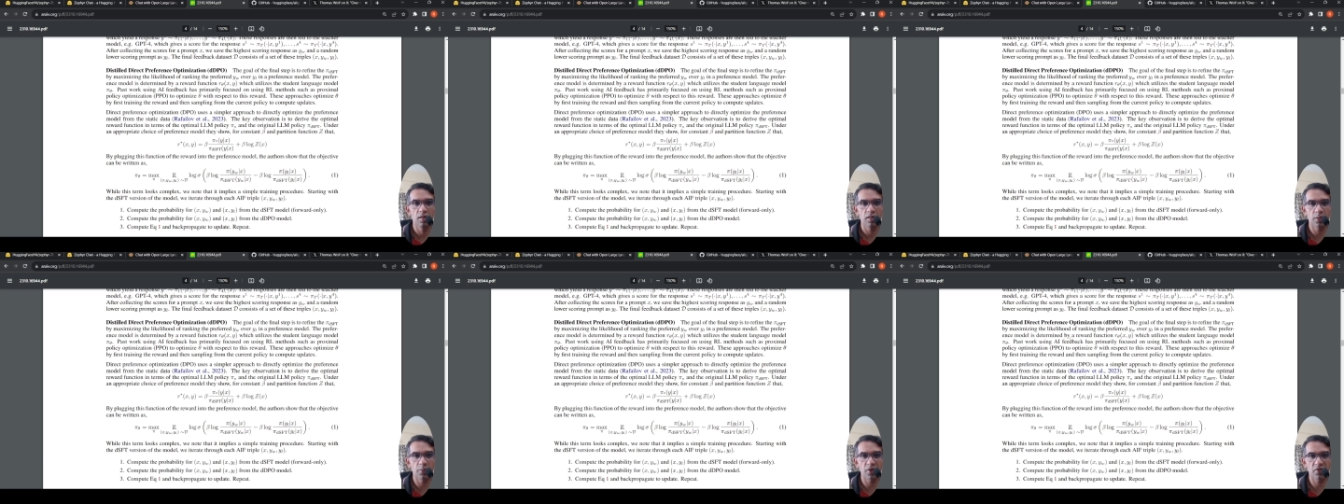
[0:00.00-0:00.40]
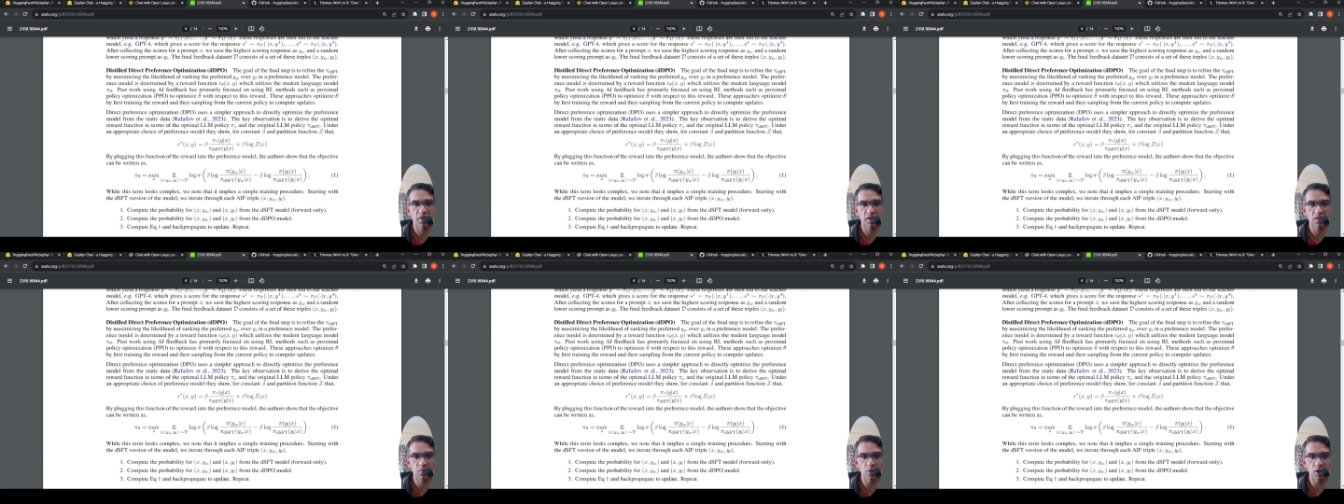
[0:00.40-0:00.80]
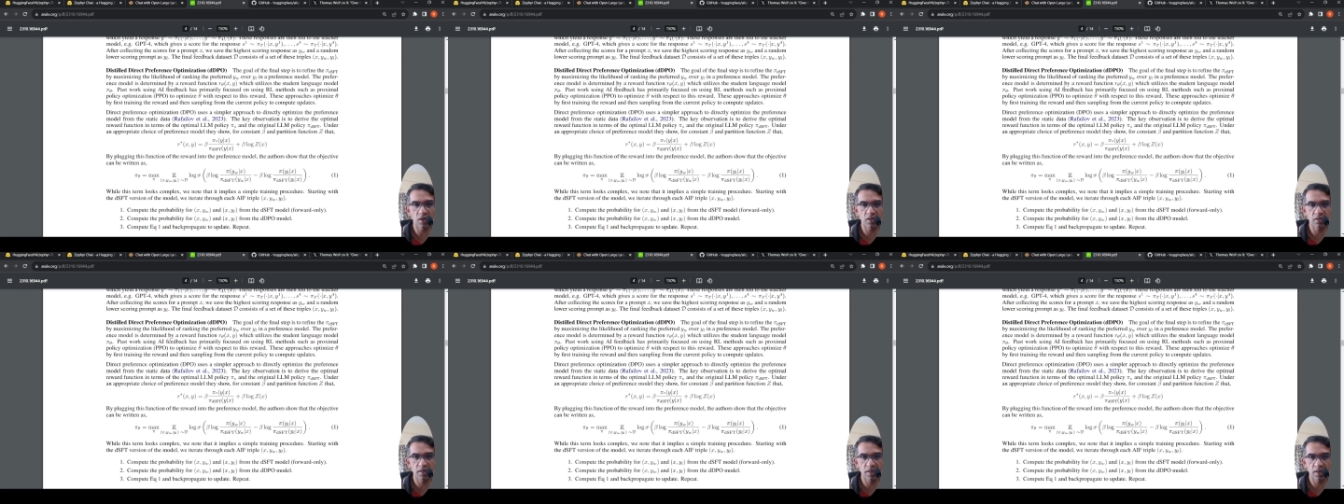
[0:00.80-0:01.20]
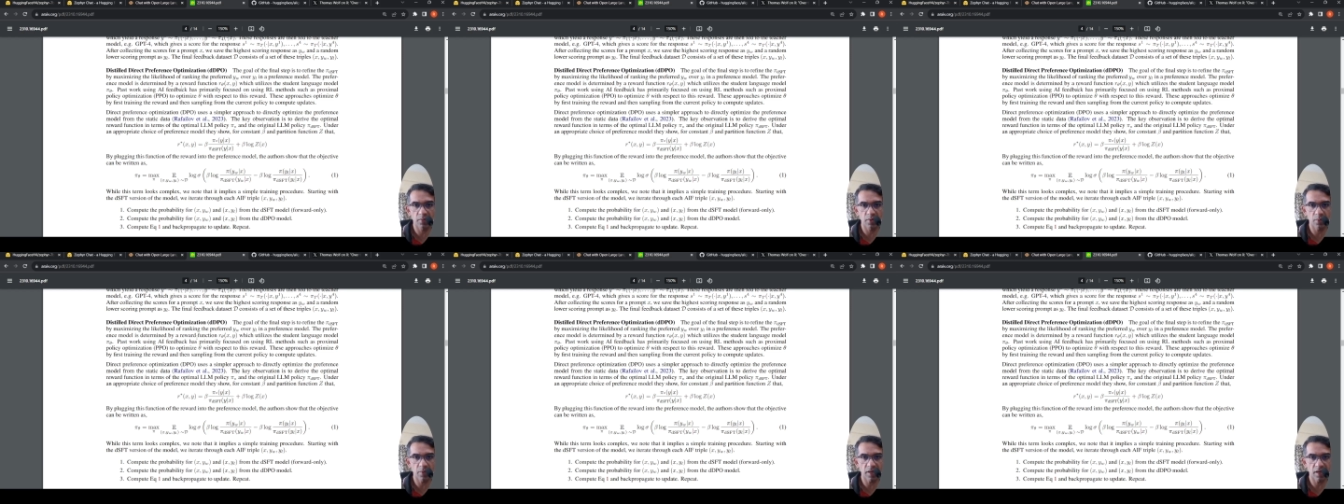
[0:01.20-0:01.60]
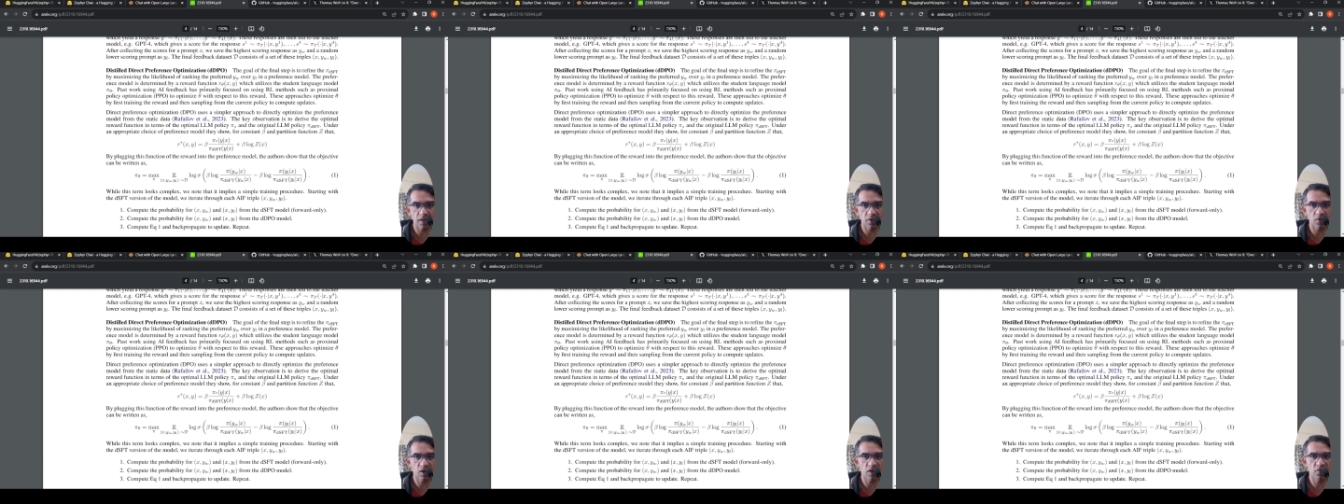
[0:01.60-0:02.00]
The preference model is determined by a
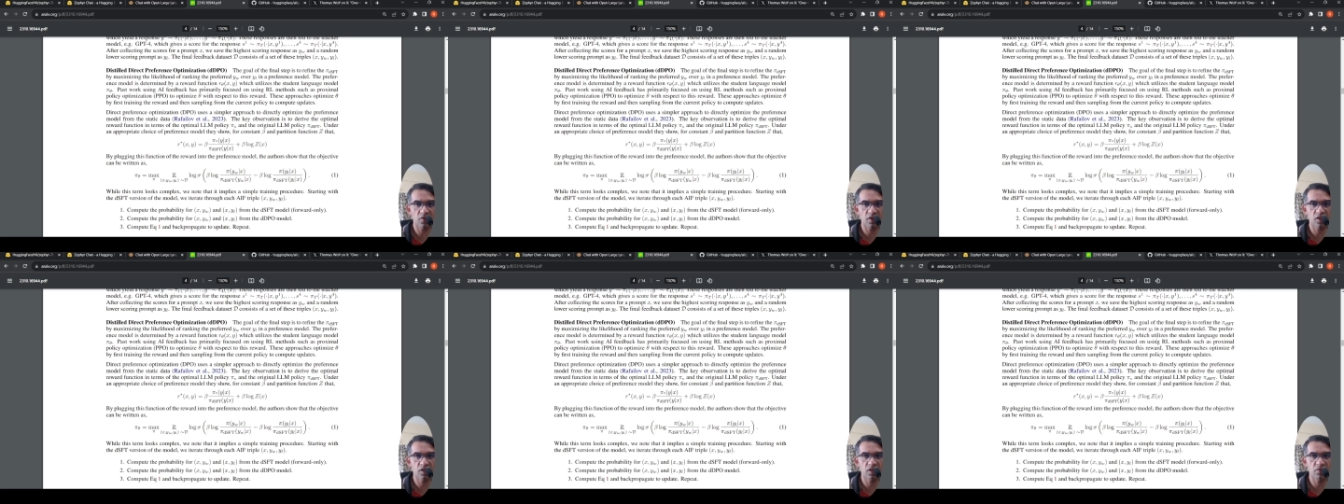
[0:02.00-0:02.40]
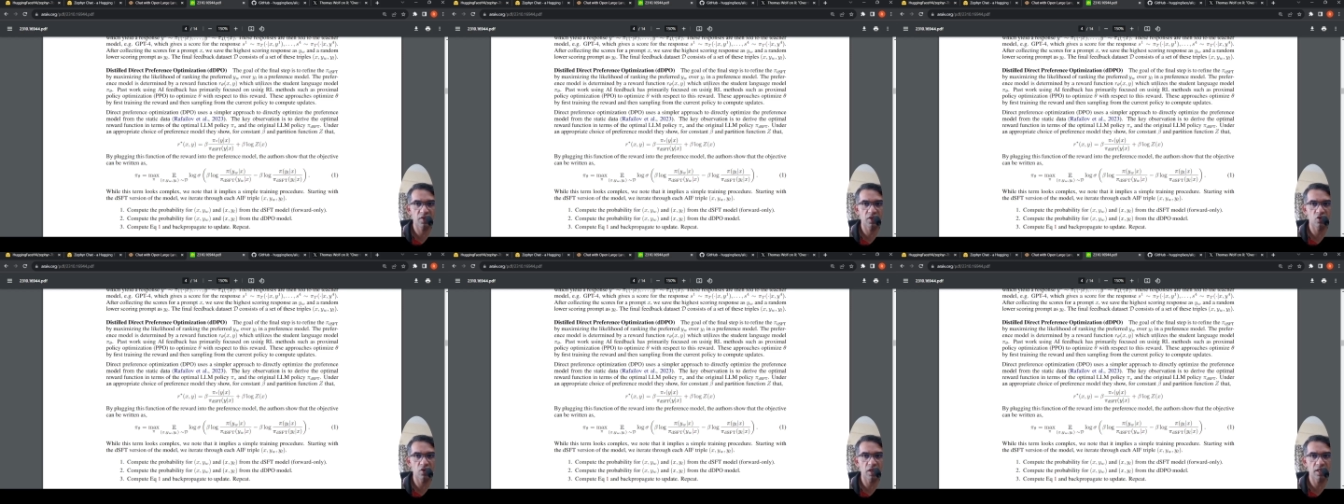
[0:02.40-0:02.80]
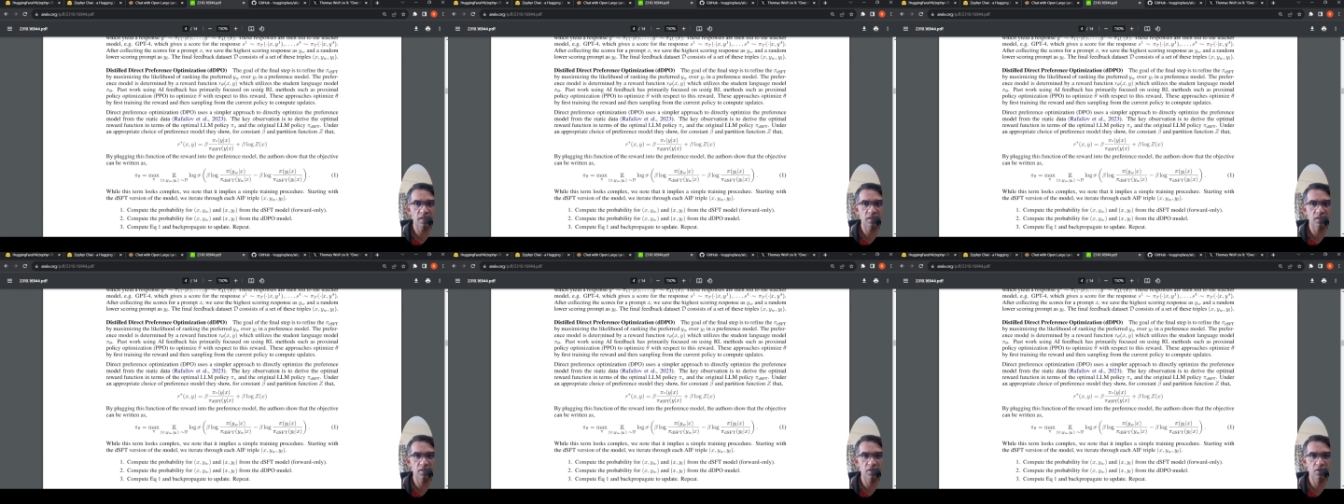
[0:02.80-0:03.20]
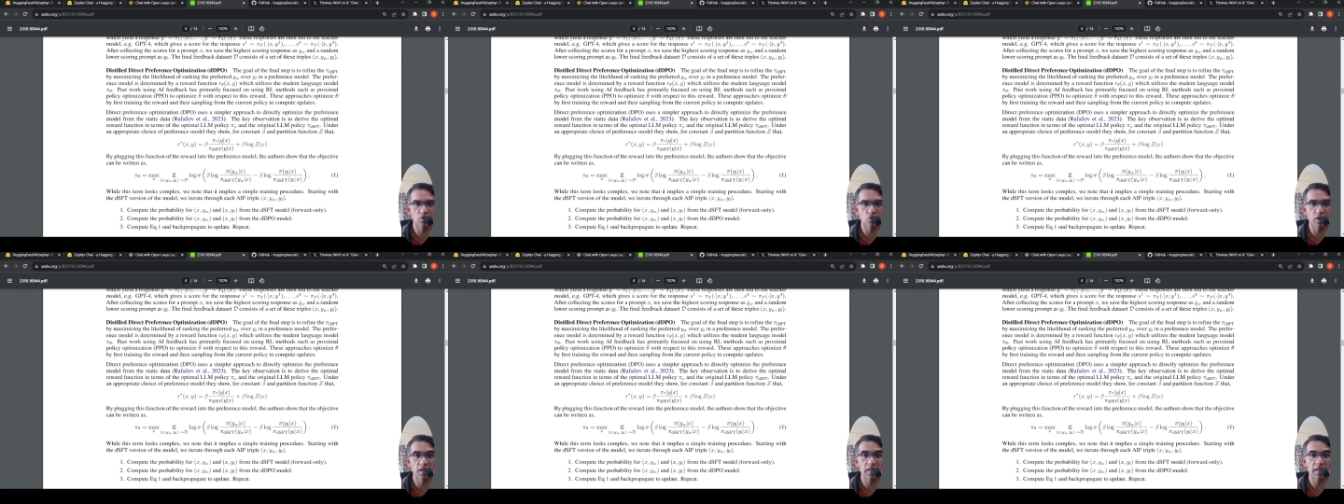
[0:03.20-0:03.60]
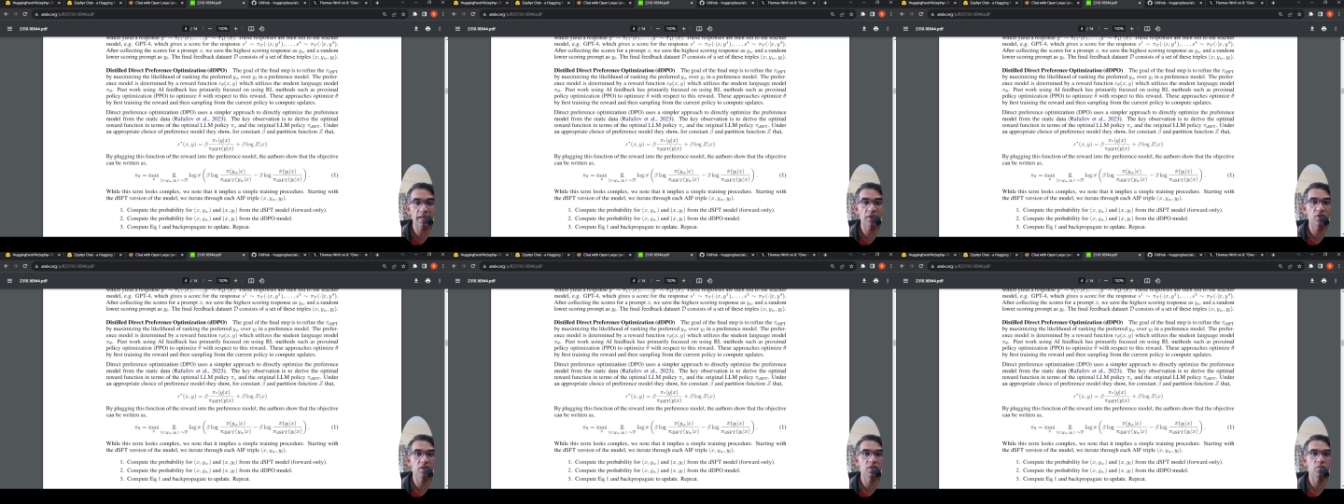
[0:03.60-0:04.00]
reward function which utilizes the student
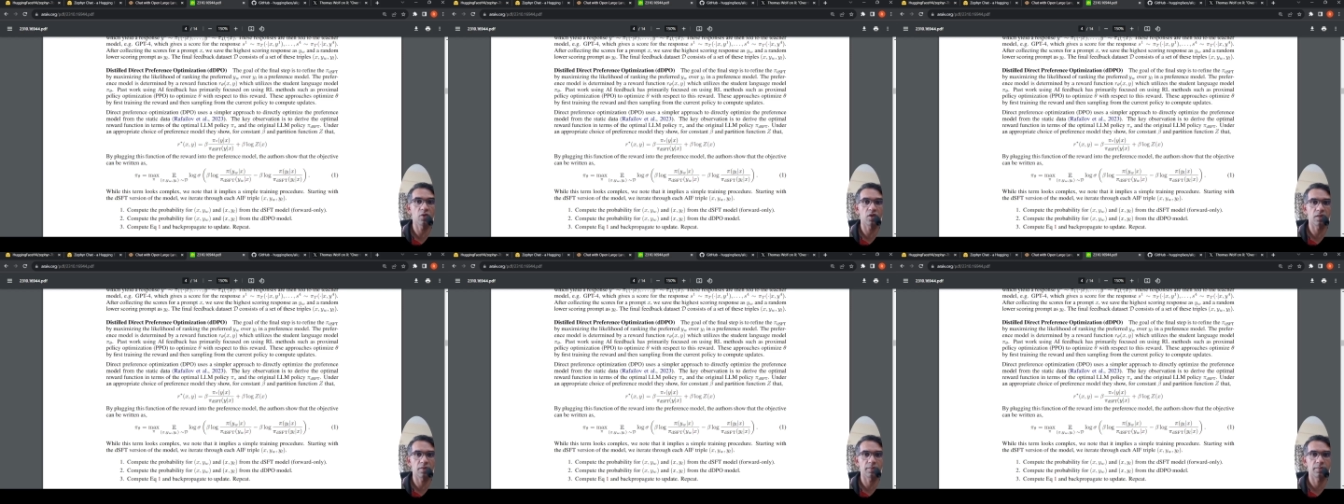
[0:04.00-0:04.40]
language model.